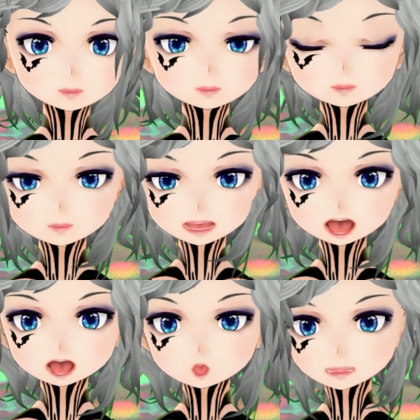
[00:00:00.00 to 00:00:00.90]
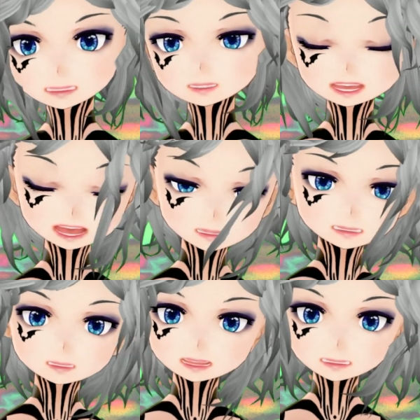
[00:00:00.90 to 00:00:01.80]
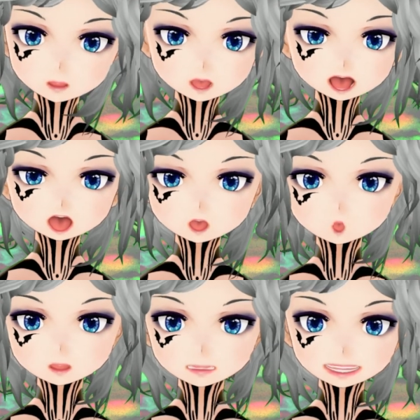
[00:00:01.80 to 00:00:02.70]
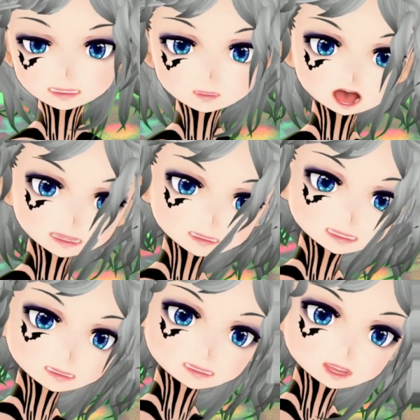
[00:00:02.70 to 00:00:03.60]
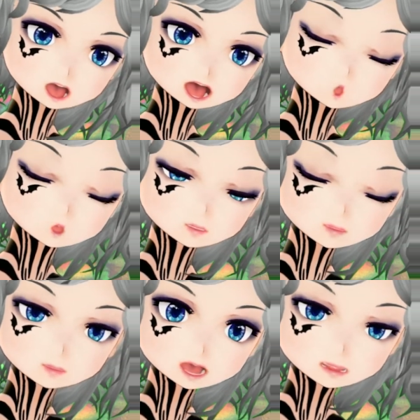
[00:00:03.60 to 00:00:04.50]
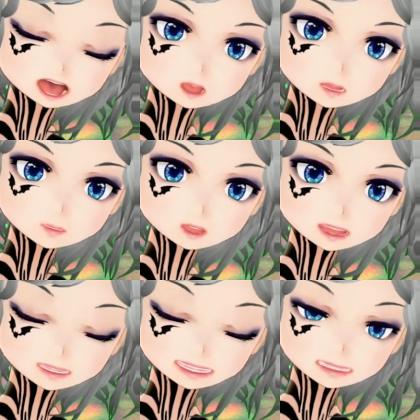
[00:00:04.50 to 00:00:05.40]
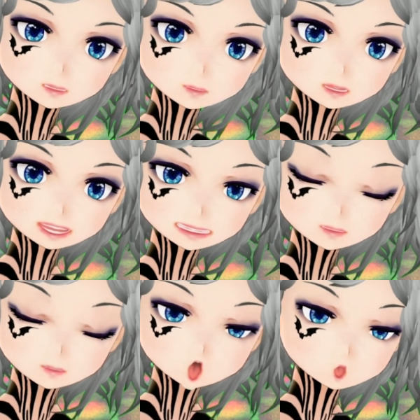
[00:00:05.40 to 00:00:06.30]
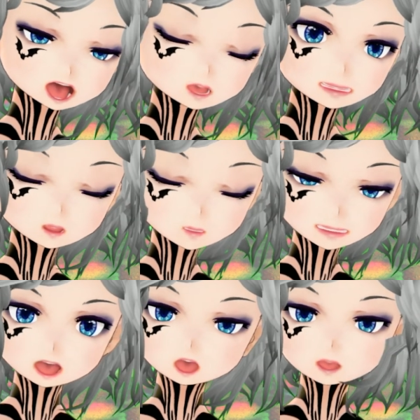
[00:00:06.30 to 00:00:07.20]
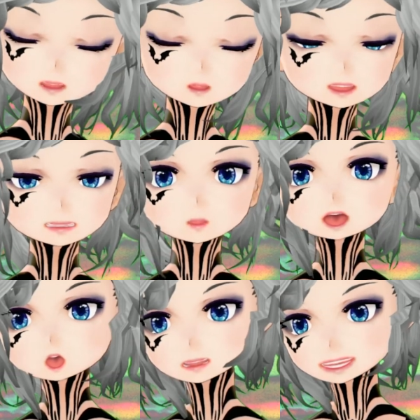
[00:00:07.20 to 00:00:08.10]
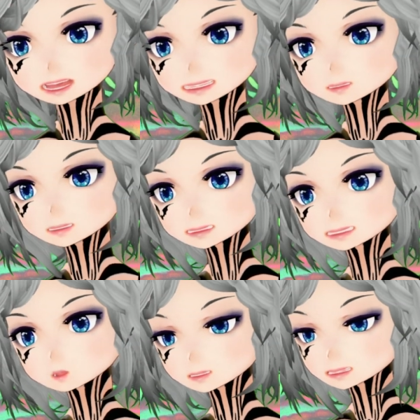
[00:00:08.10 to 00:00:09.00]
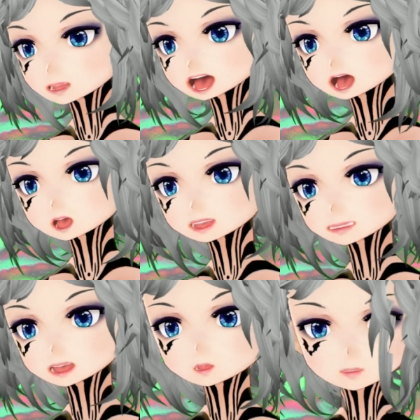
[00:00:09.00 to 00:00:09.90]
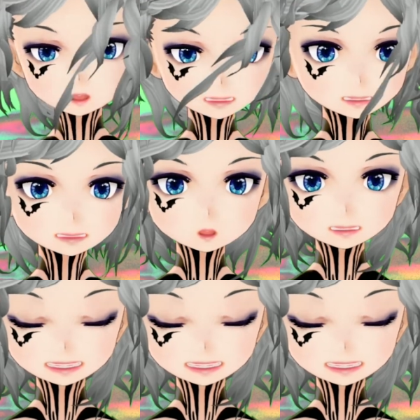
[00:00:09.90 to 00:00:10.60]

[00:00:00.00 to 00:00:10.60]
And just like put as much as you want. I put a specific amount without really knowing what I was doing at that moment. There's a lot of guessing and figuring things out throughout all this video, right?